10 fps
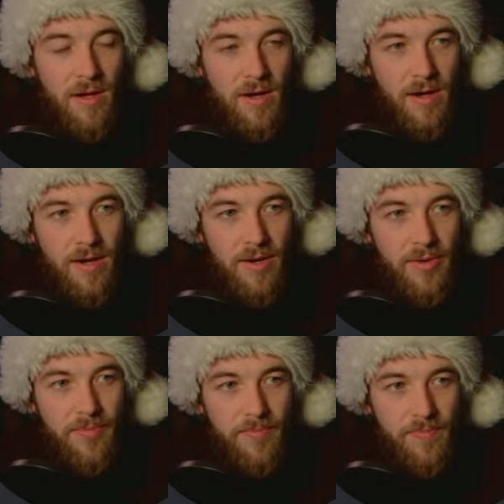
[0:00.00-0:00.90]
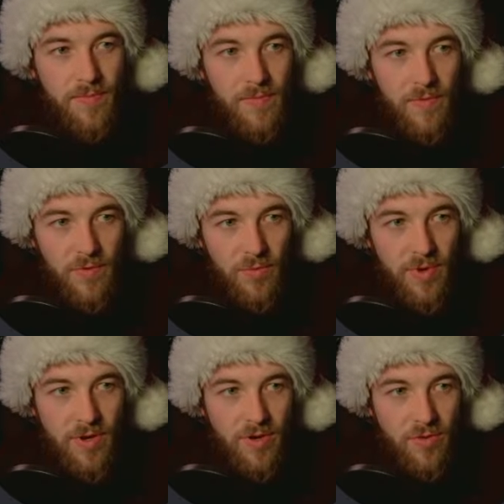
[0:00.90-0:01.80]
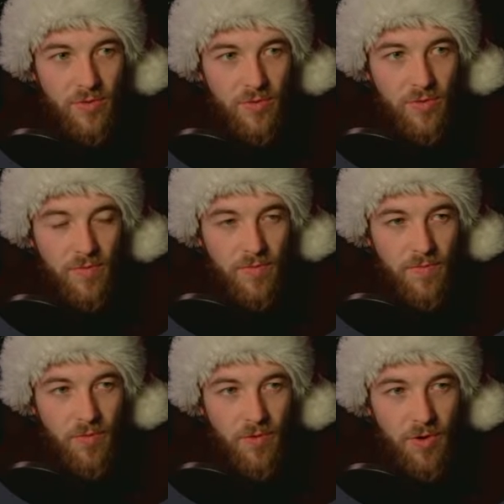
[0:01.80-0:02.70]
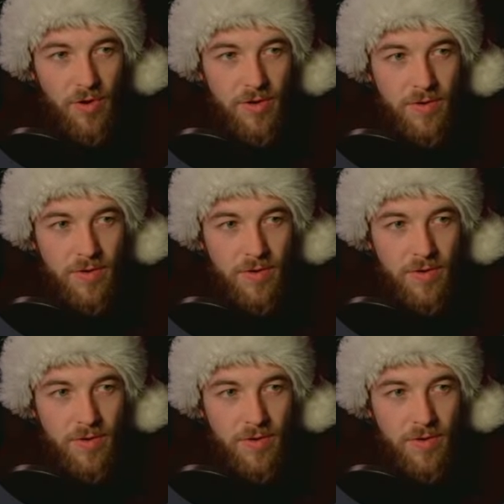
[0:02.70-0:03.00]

So we're gonna do for